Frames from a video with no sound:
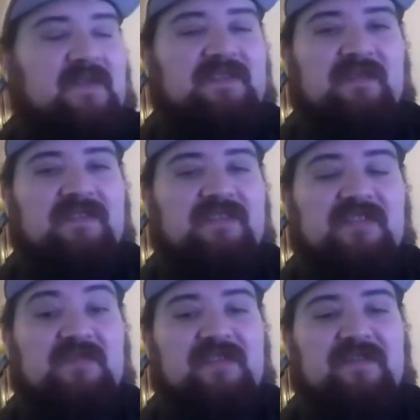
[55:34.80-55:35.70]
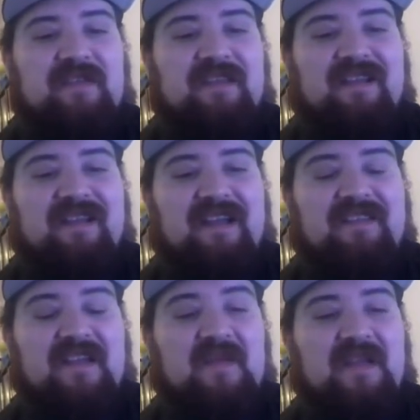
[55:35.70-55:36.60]
question, but just briefly, uh, I
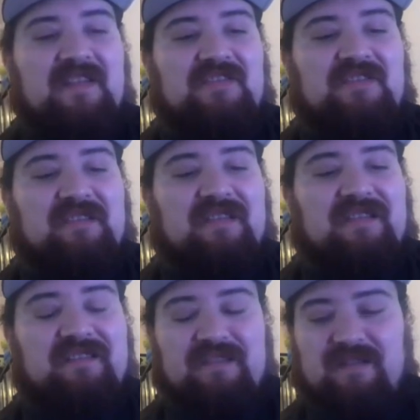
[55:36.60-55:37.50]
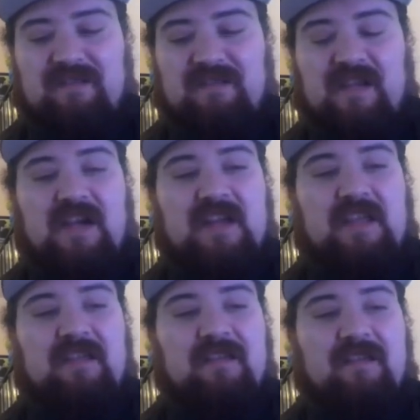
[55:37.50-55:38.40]
didn't mention the, the the honey,